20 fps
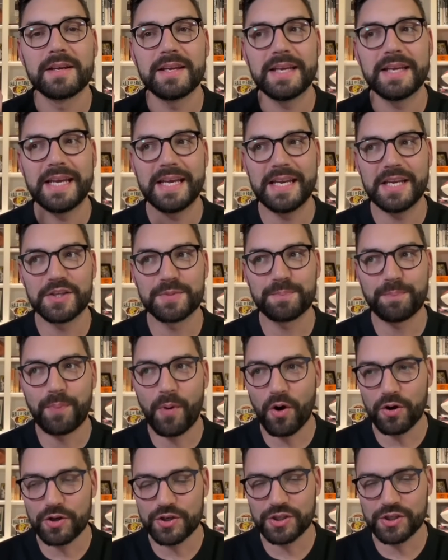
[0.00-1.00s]
it is
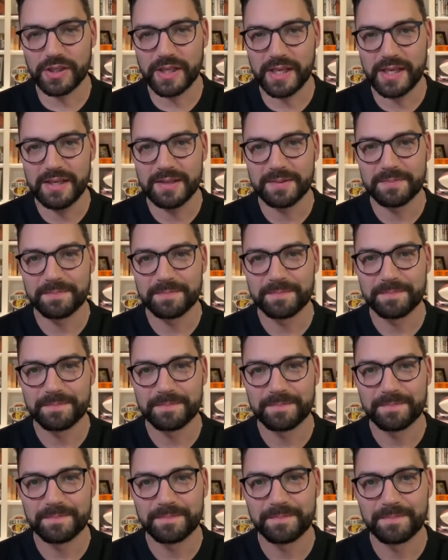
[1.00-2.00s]
partially
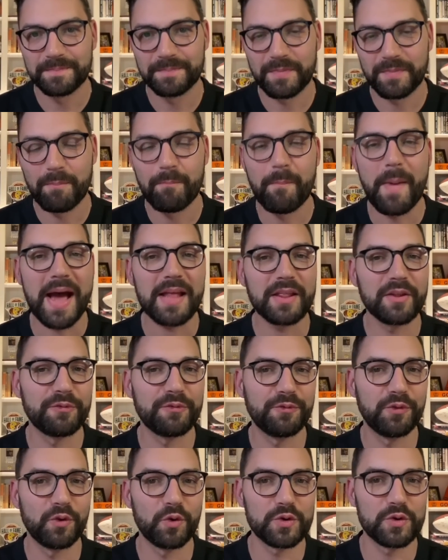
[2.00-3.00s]
Matt
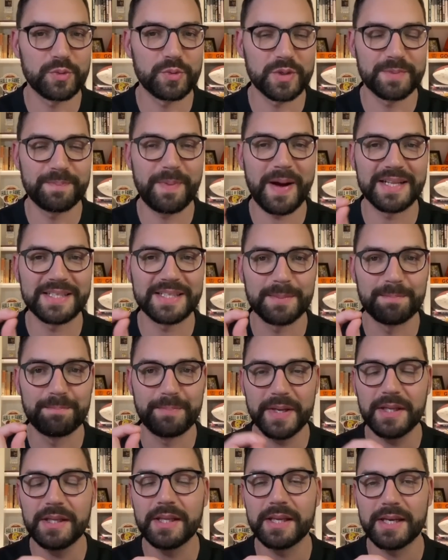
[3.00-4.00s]
LaFleur's
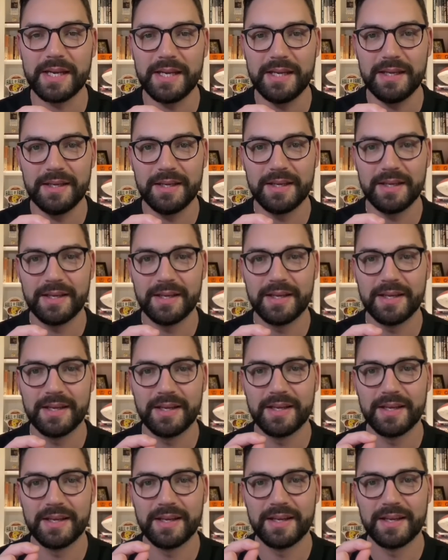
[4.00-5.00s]
responsibility
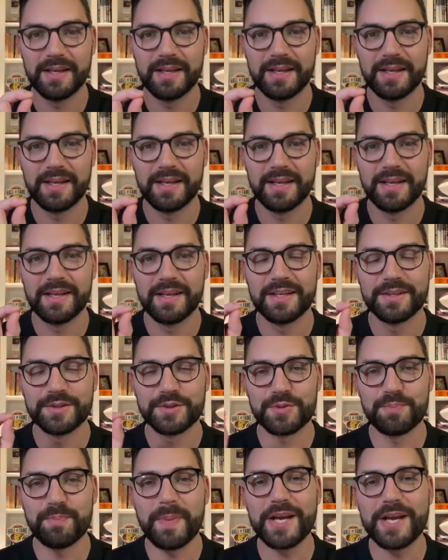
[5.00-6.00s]

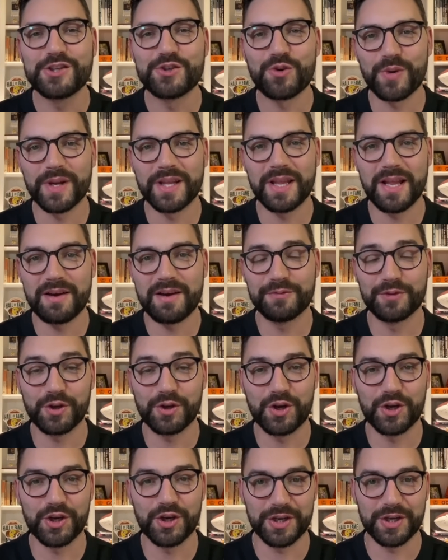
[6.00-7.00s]
to make Jordan Love
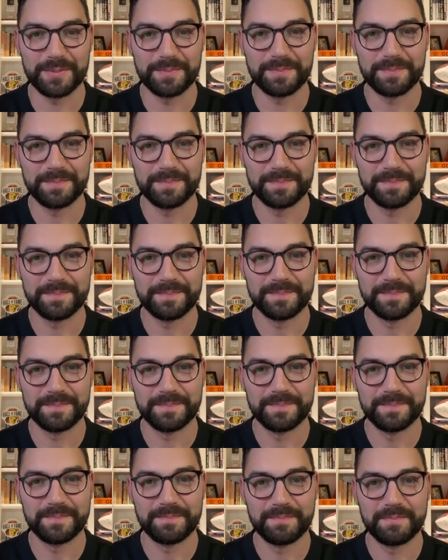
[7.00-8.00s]
look good.
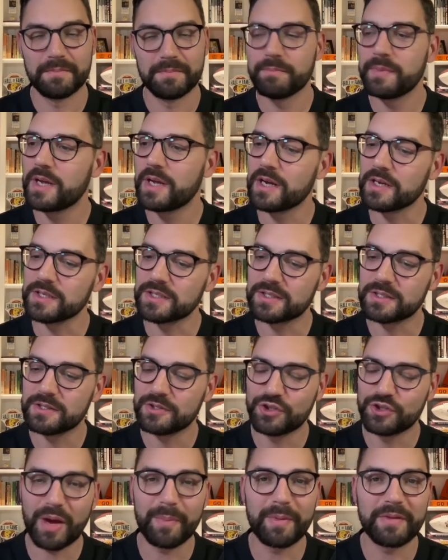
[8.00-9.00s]
Because
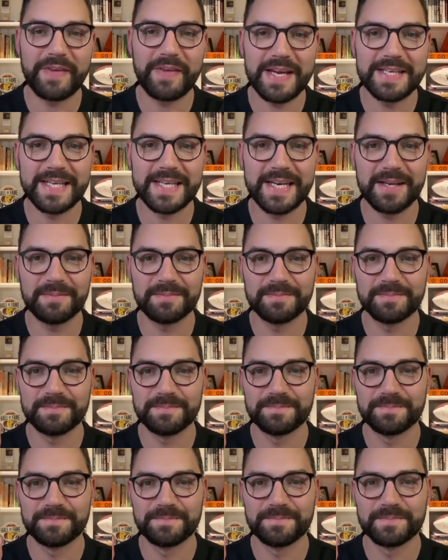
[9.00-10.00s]
Sean McVay did it
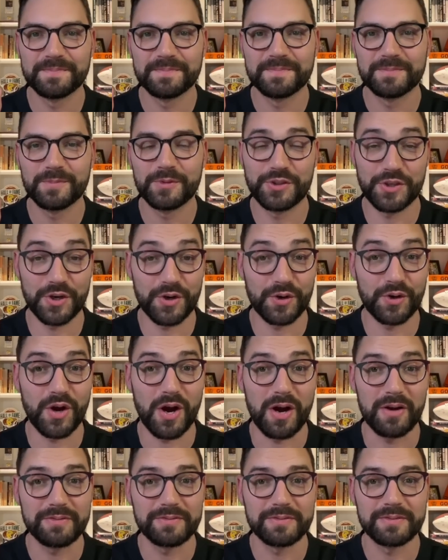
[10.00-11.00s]
with Jared
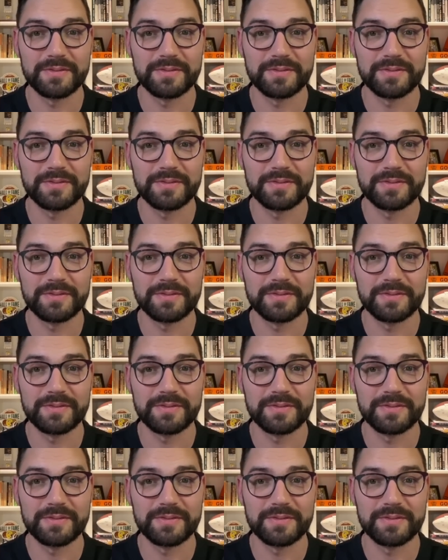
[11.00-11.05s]
Goff.